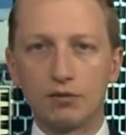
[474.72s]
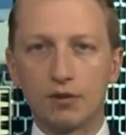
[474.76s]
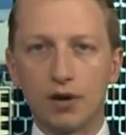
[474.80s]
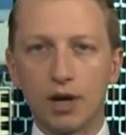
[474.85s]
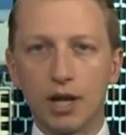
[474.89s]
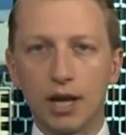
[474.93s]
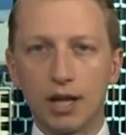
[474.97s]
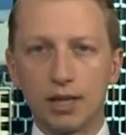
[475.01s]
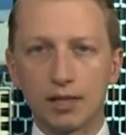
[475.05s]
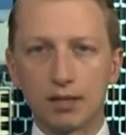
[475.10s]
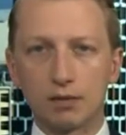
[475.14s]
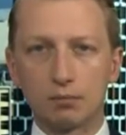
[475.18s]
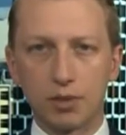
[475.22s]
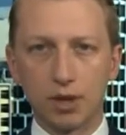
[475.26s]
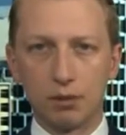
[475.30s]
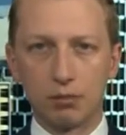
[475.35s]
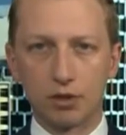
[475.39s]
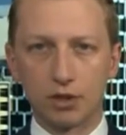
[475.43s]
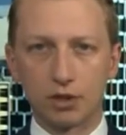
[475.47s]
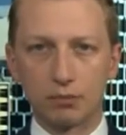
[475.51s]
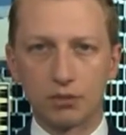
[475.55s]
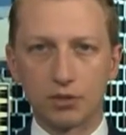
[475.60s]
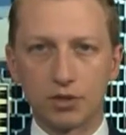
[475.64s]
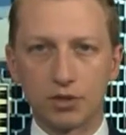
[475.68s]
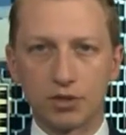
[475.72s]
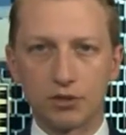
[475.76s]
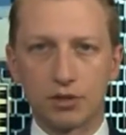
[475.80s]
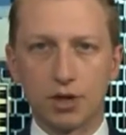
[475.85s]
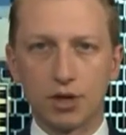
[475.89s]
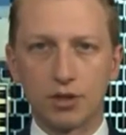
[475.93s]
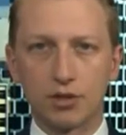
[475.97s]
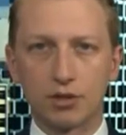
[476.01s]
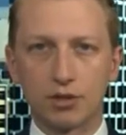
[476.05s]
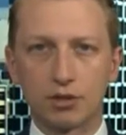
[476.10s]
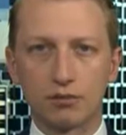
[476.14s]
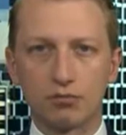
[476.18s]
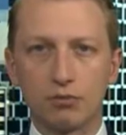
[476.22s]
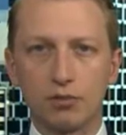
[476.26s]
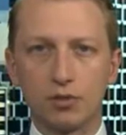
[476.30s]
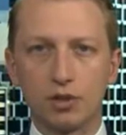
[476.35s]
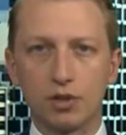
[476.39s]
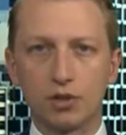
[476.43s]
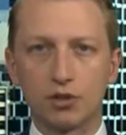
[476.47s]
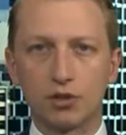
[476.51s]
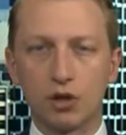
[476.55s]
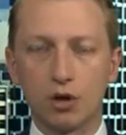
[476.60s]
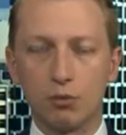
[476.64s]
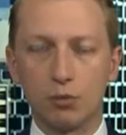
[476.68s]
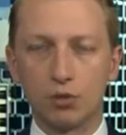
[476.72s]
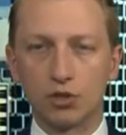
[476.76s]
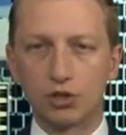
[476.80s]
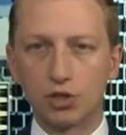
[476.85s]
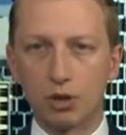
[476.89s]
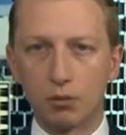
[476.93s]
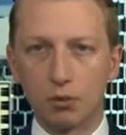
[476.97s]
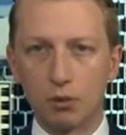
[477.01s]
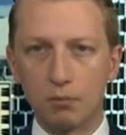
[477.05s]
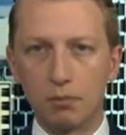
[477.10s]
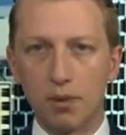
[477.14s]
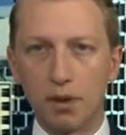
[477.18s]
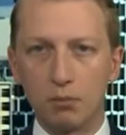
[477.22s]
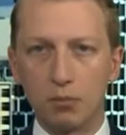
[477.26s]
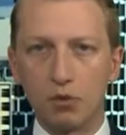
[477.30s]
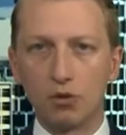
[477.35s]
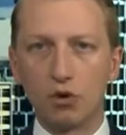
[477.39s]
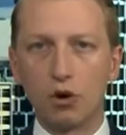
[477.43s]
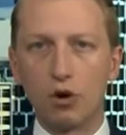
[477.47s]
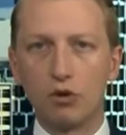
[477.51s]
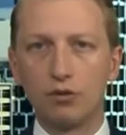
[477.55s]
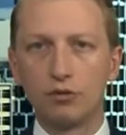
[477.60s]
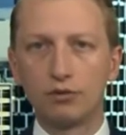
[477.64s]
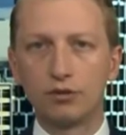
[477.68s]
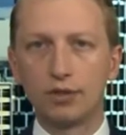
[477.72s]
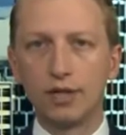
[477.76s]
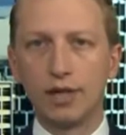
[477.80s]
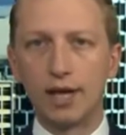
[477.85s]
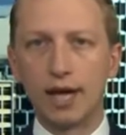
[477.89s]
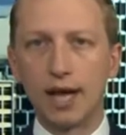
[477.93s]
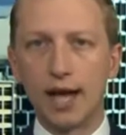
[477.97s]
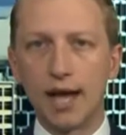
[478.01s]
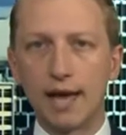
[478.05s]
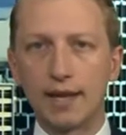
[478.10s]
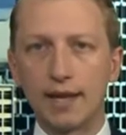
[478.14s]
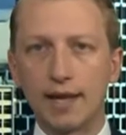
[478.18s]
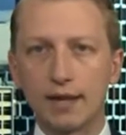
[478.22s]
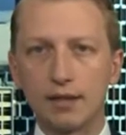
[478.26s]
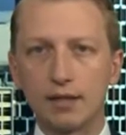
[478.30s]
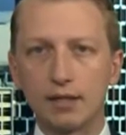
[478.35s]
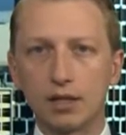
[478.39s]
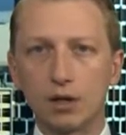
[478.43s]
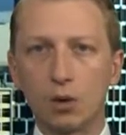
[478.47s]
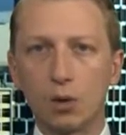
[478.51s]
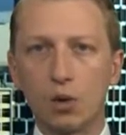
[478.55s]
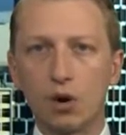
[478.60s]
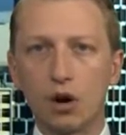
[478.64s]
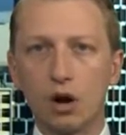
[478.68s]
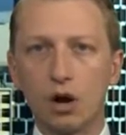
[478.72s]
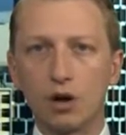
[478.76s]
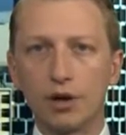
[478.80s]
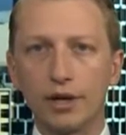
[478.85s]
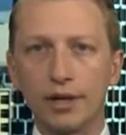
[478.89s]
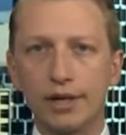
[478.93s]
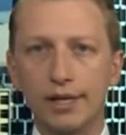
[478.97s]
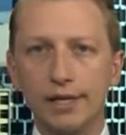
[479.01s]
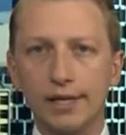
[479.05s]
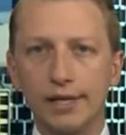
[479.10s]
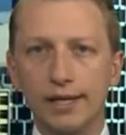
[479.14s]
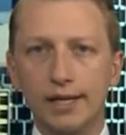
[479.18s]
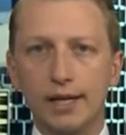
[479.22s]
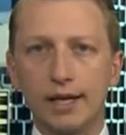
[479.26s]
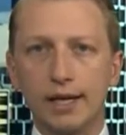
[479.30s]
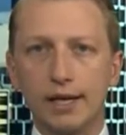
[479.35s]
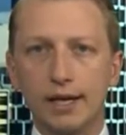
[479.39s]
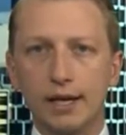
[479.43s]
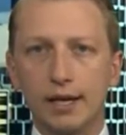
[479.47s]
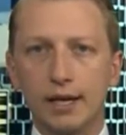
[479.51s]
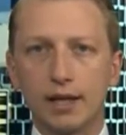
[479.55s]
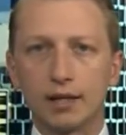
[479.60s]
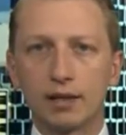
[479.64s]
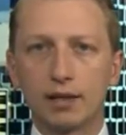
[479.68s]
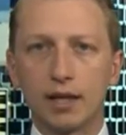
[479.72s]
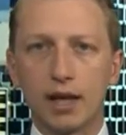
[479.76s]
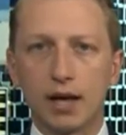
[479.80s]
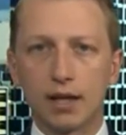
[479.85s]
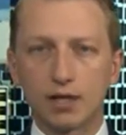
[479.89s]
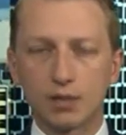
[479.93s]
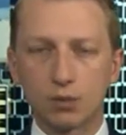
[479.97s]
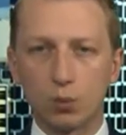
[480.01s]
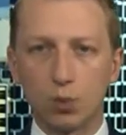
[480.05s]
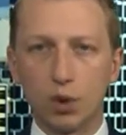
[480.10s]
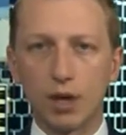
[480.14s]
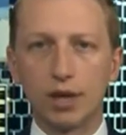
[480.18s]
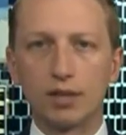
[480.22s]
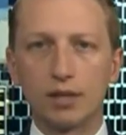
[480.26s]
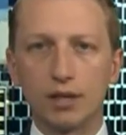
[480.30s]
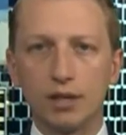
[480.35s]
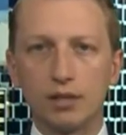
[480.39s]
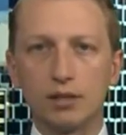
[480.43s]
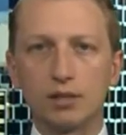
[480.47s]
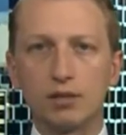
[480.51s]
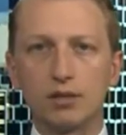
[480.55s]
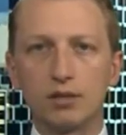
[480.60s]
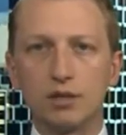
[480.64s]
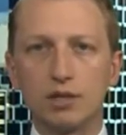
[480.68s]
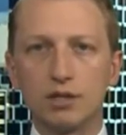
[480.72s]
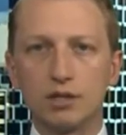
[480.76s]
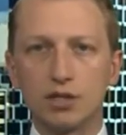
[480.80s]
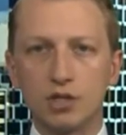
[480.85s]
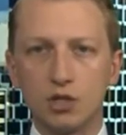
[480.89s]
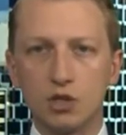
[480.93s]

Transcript: Finance and Public Administration, Tom, which I'm a member of, uh, and had an inquiry uh, last week into this